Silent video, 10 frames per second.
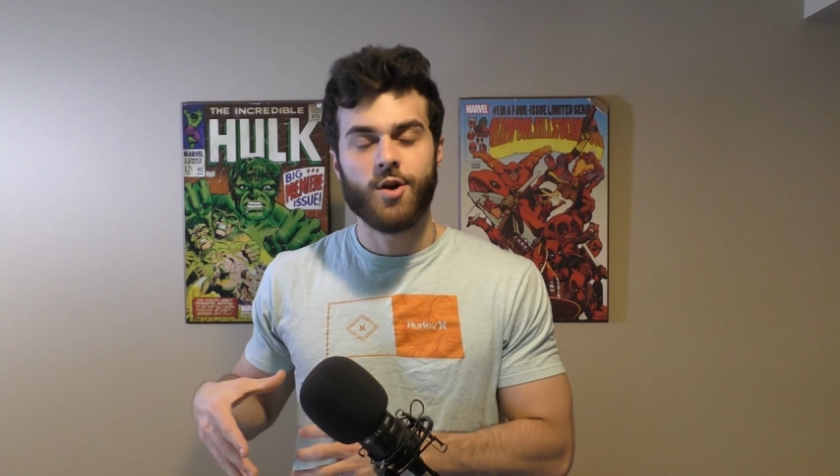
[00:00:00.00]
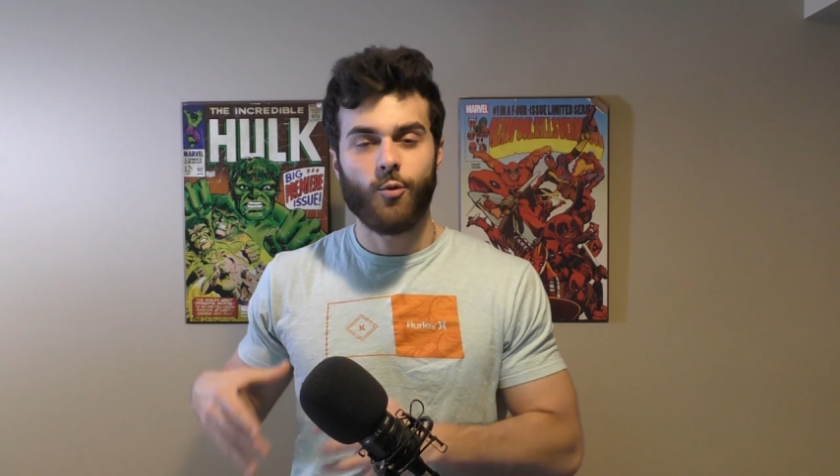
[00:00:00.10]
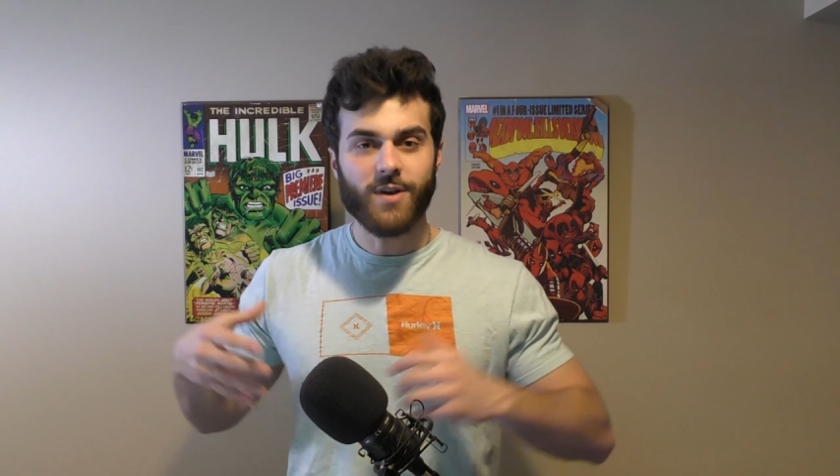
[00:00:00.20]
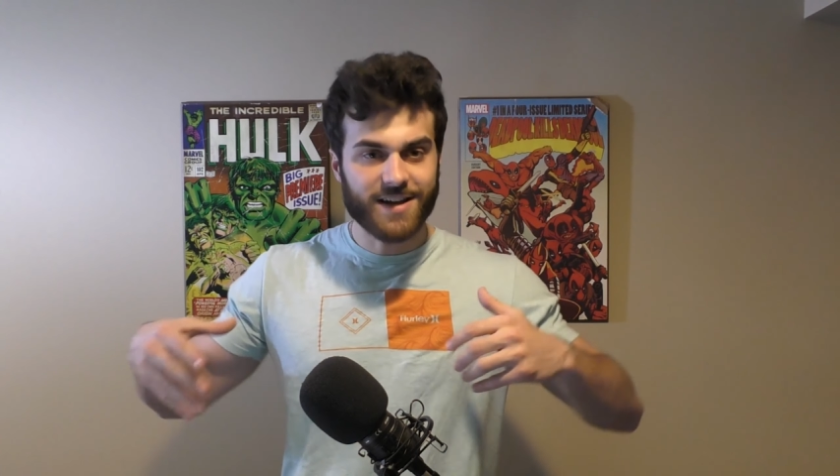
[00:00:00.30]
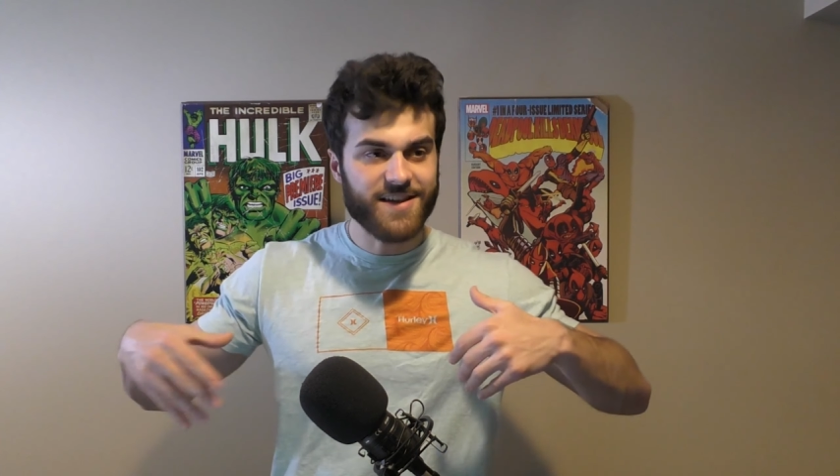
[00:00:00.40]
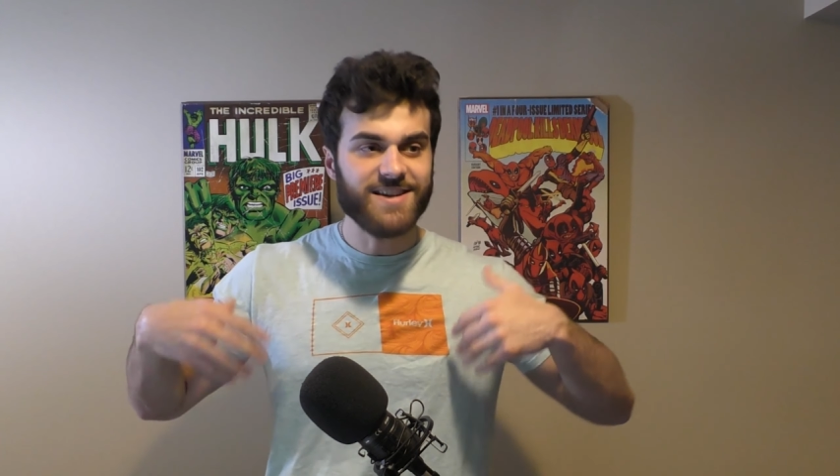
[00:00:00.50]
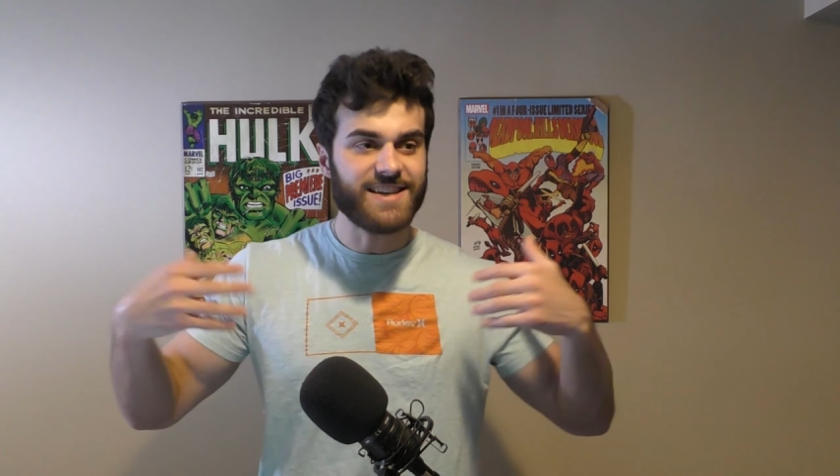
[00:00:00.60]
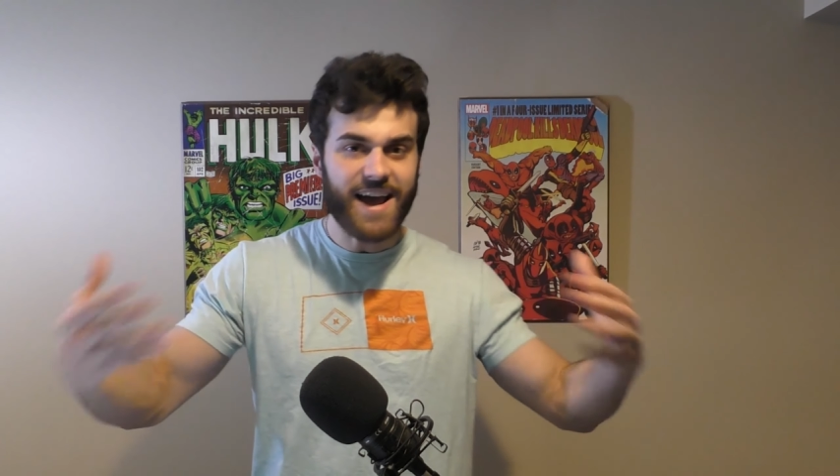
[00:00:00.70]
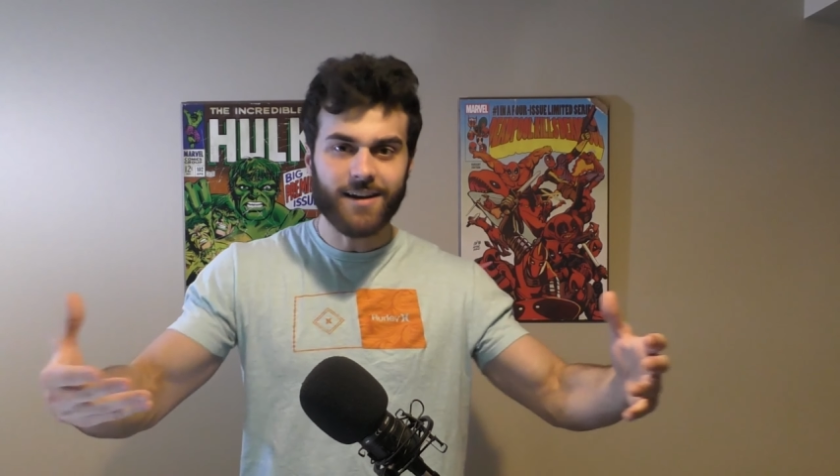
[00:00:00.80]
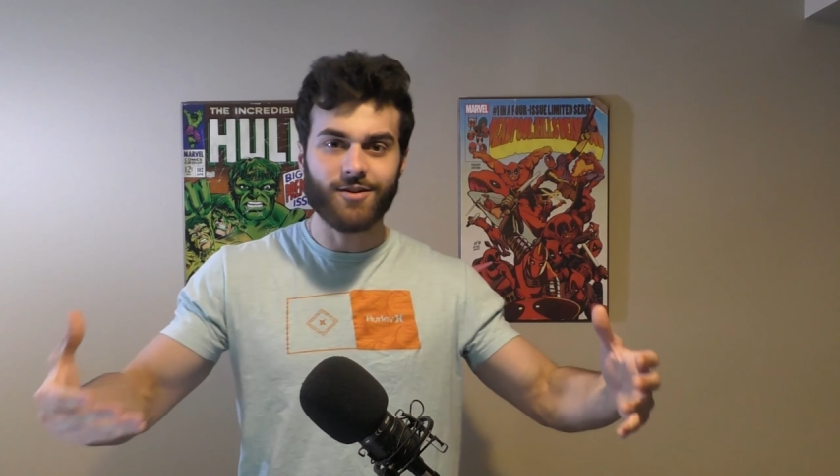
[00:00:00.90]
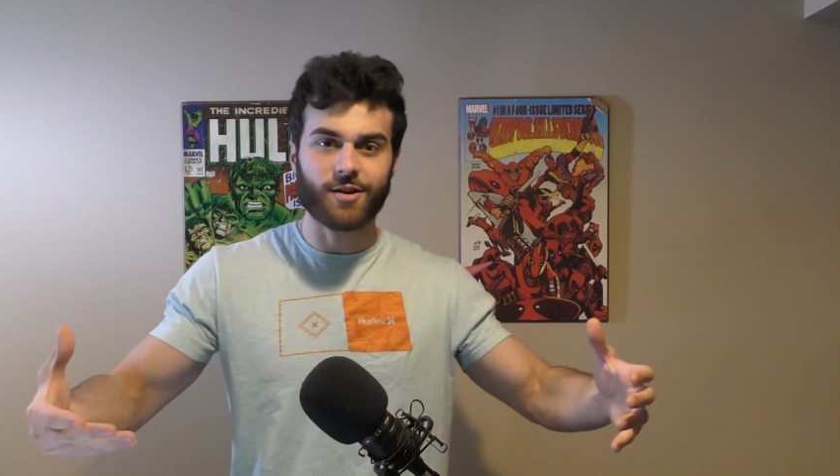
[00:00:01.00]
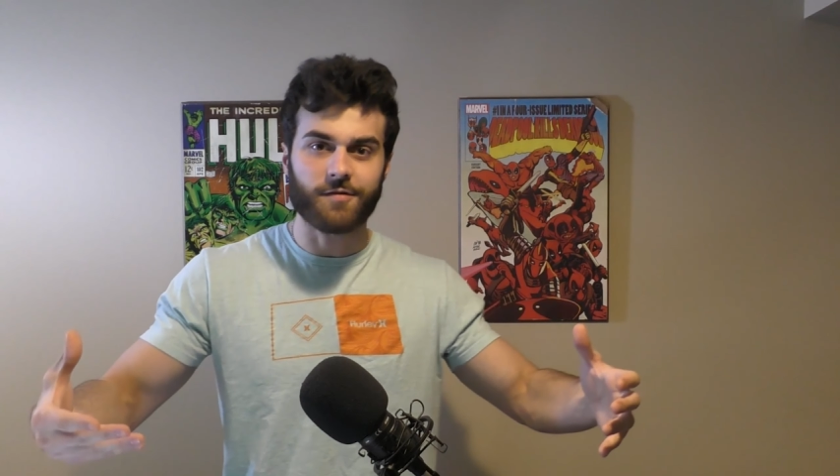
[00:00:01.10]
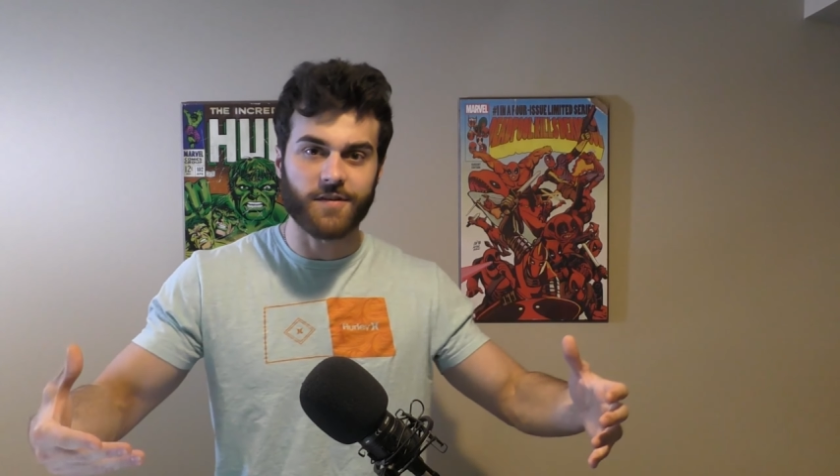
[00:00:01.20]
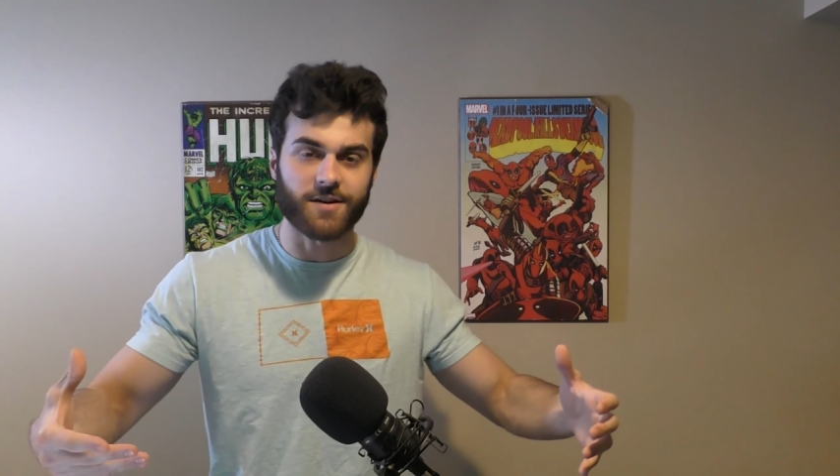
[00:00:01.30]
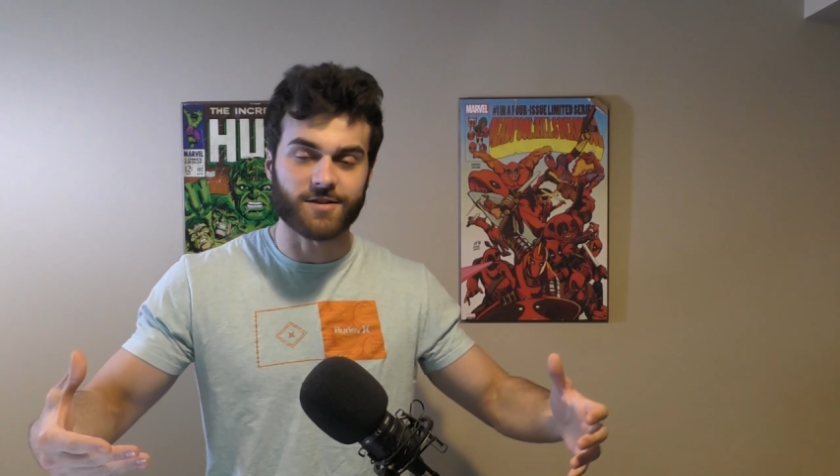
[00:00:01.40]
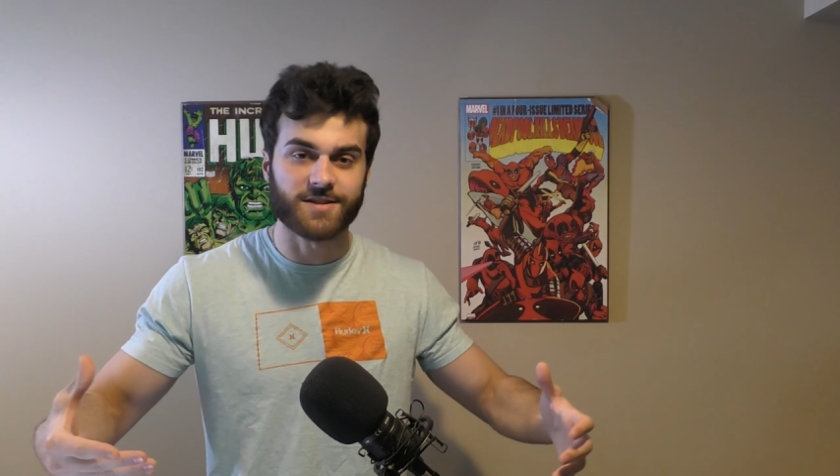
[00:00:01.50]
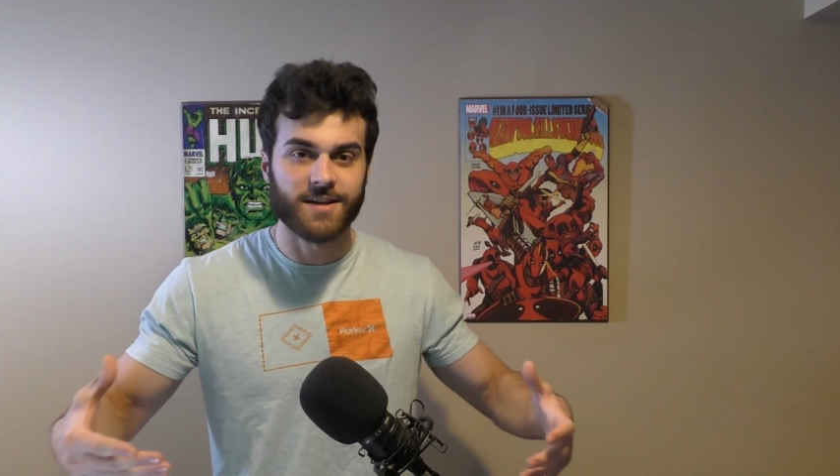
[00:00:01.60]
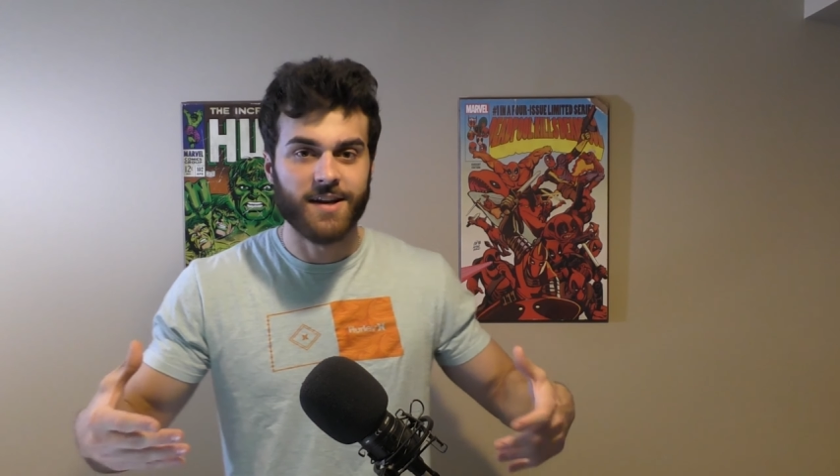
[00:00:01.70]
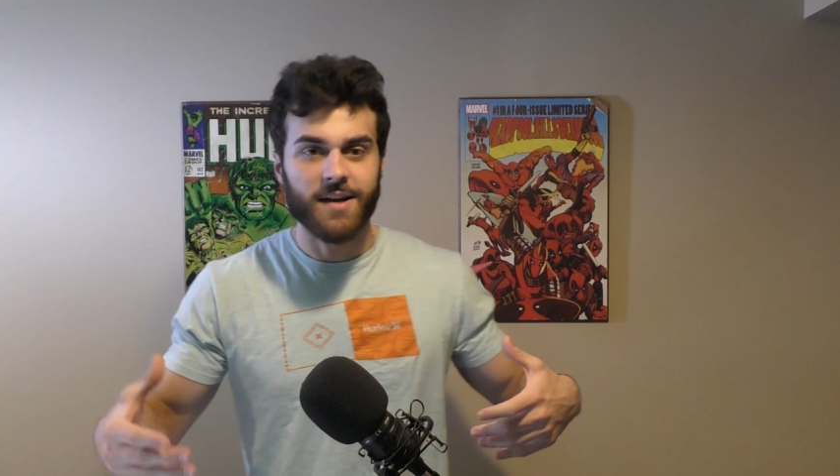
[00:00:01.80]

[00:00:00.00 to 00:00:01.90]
we can then tackle our fears